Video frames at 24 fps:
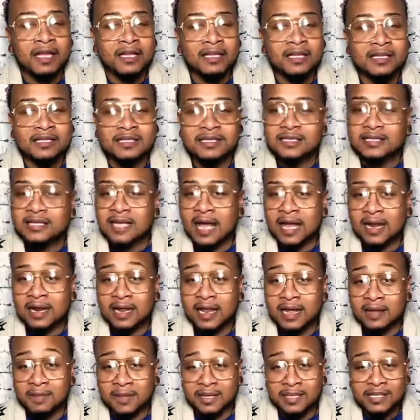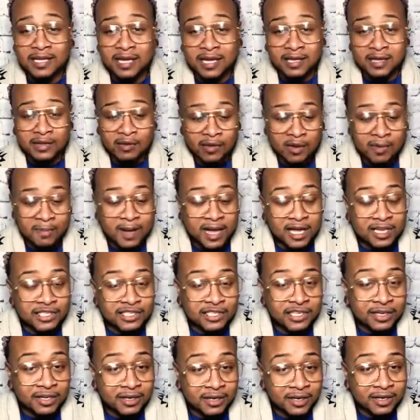this is kind of like me taking you on my
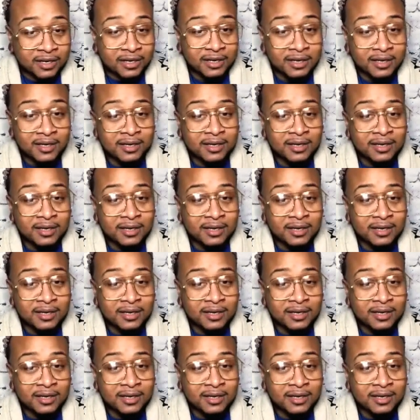journey,